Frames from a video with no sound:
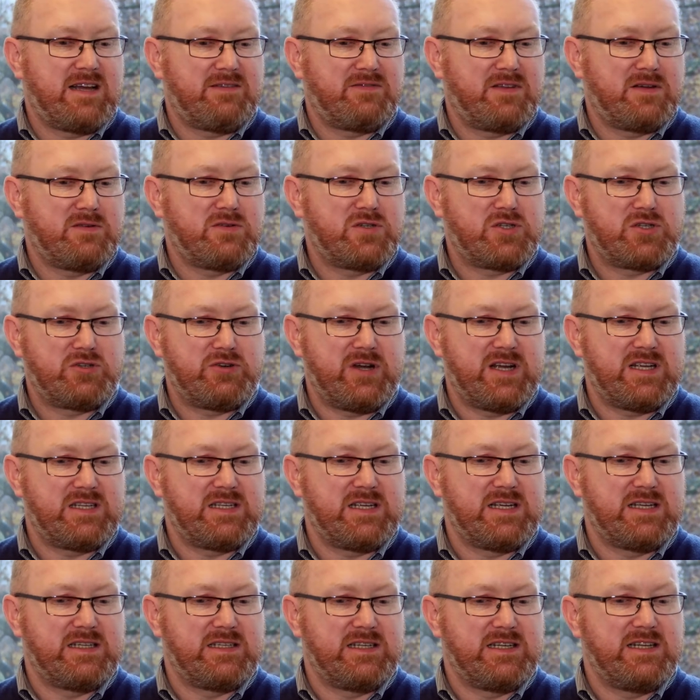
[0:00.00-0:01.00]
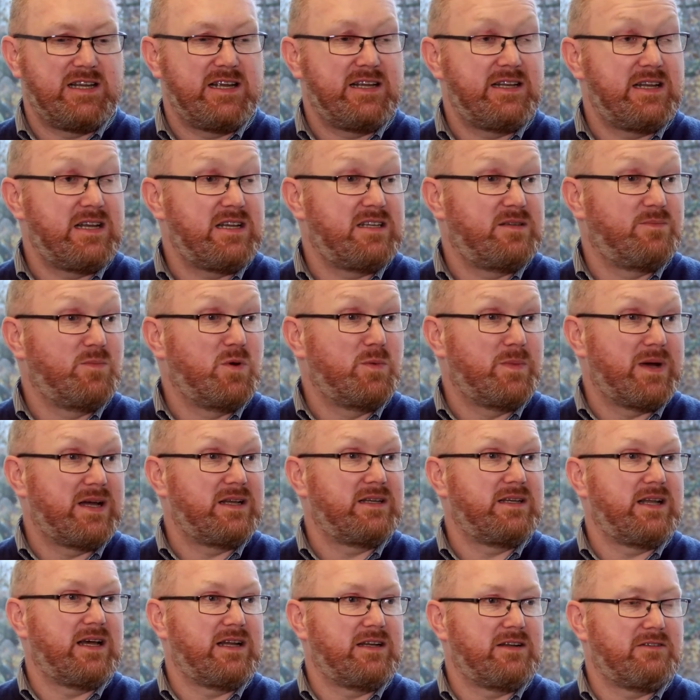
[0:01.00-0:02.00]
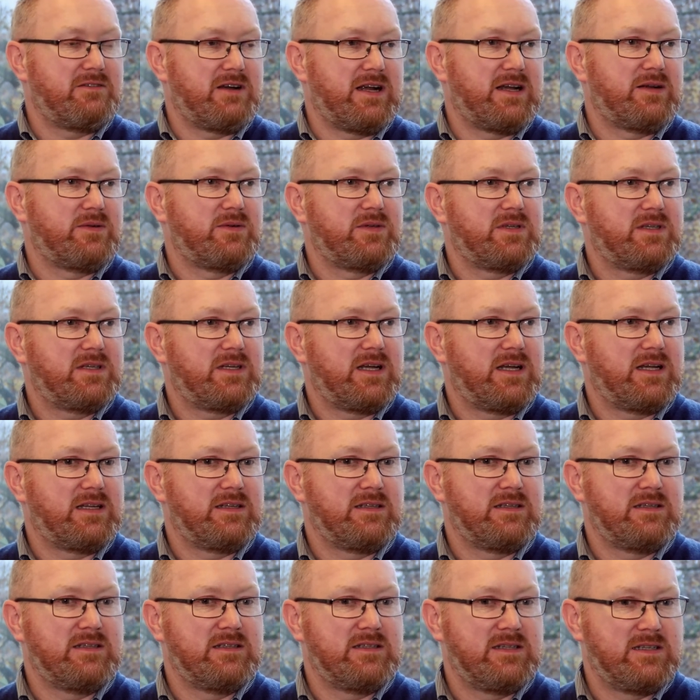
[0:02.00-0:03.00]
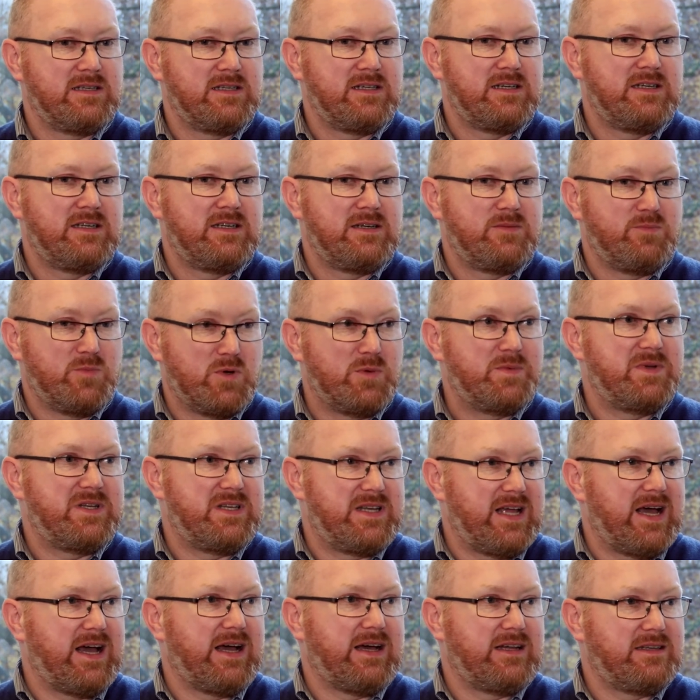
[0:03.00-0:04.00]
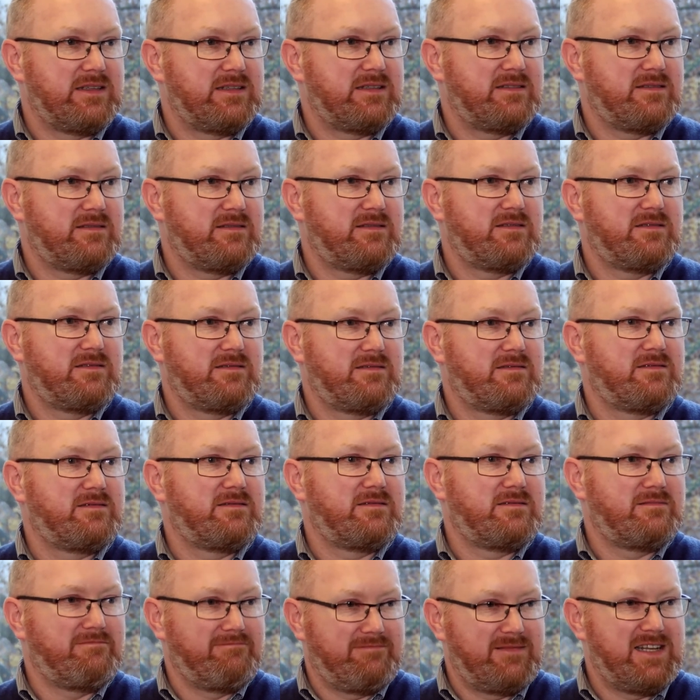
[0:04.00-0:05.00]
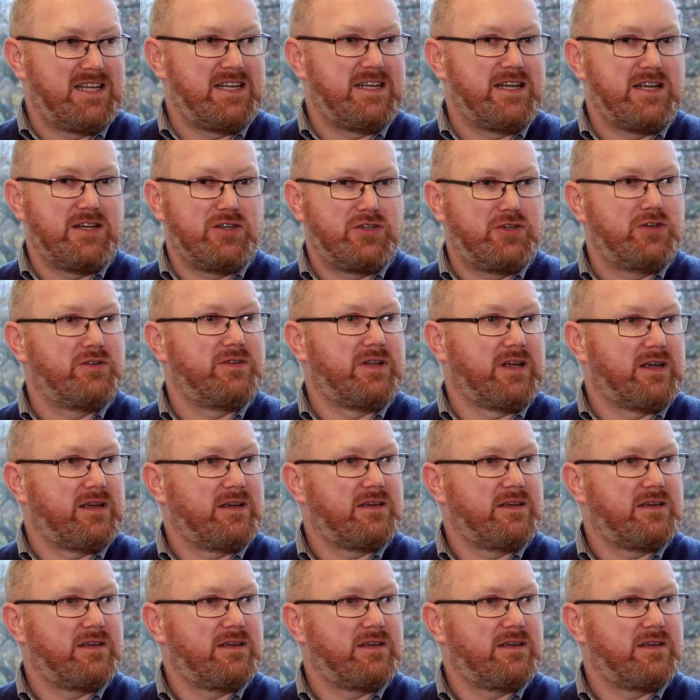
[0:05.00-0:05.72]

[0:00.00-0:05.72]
have those stresses. He, he needs mum and dad around, and mum and dad need each other.